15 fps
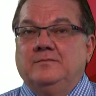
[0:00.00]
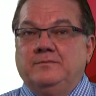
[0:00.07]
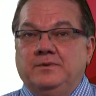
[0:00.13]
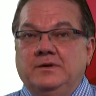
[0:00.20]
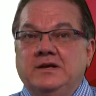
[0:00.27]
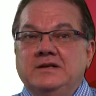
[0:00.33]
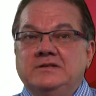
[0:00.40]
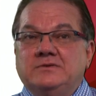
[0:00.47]

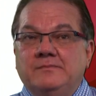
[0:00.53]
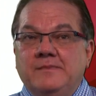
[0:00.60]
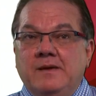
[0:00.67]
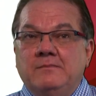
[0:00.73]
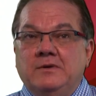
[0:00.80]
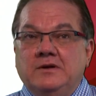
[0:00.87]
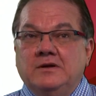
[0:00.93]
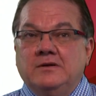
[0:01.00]
please
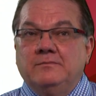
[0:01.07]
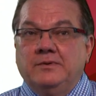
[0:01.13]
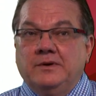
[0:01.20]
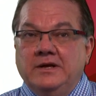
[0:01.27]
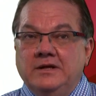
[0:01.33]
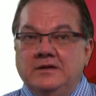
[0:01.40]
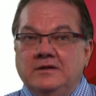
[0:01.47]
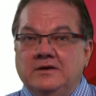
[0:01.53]
remember to
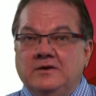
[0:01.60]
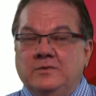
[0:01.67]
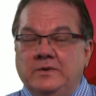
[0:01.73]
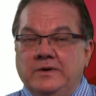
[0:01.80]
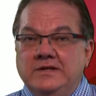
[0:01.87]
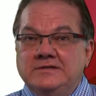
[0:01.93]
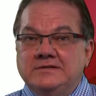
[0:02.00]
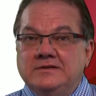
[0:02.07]
complete the
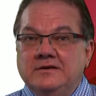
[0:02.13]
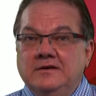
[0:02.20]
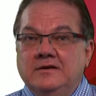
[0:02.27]
quiz,